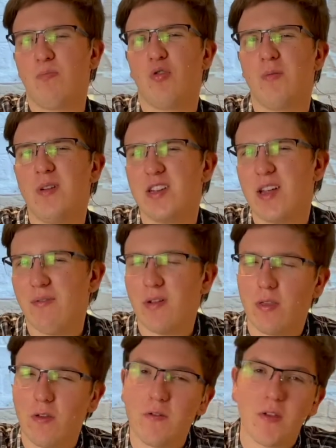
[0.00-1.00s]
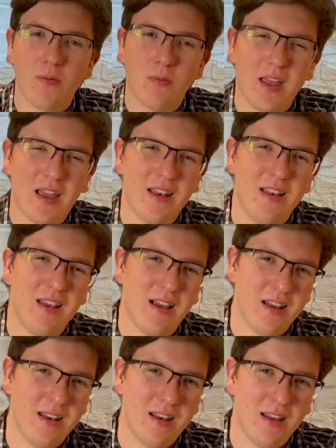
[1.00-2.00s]
Pretty much every service we had
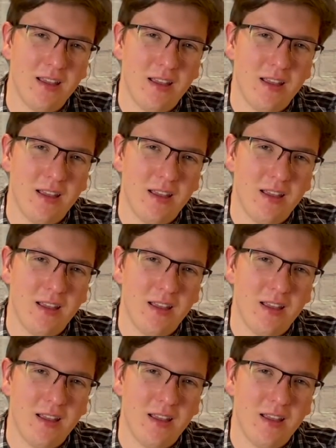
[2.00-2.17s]
done